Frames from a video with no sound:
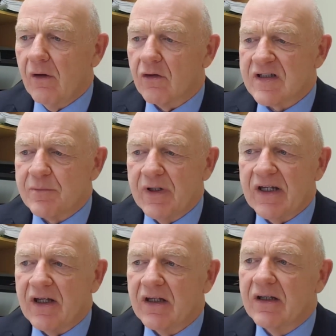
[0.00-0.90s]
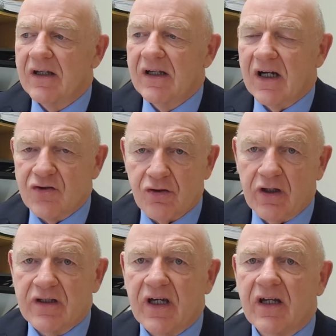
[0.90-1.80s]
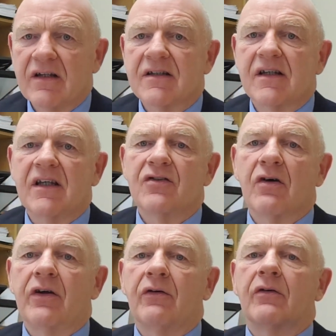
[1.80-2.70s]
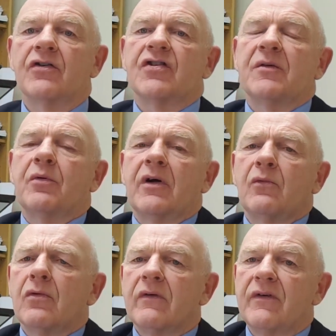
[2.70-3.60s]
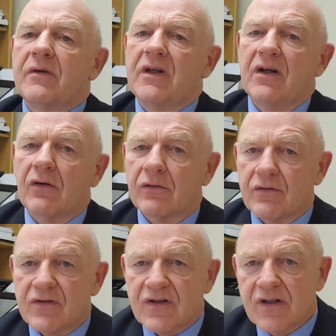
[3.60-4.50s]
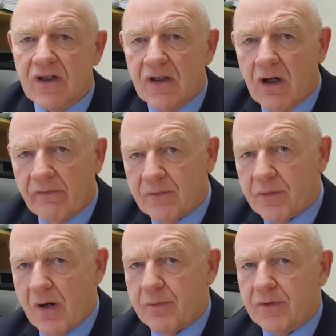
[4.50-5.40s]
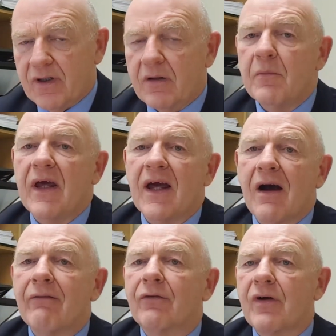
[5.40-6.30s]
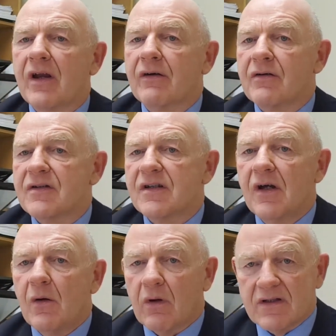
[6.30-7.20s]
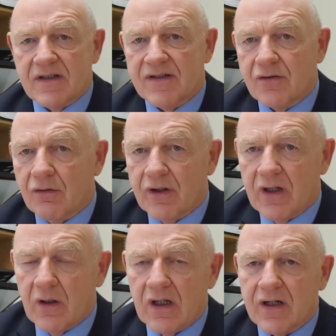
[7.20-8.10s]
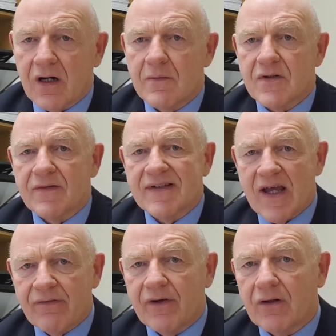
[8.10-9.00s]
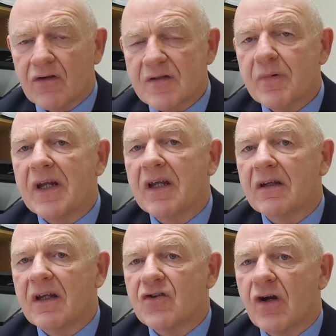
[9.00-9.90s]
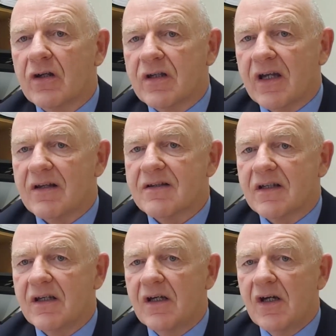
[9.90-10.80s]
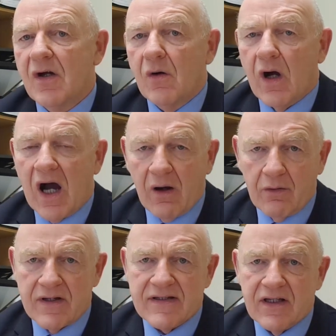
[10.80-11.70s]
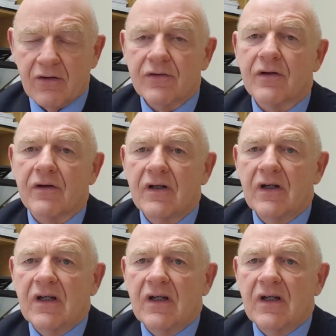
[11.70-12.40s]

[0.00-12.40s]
or splitting a joint tenancy, joint ownership, where one of the owners of the property may have creditors. What's the story in terms of severing or splitting the joint tenancy? How is the other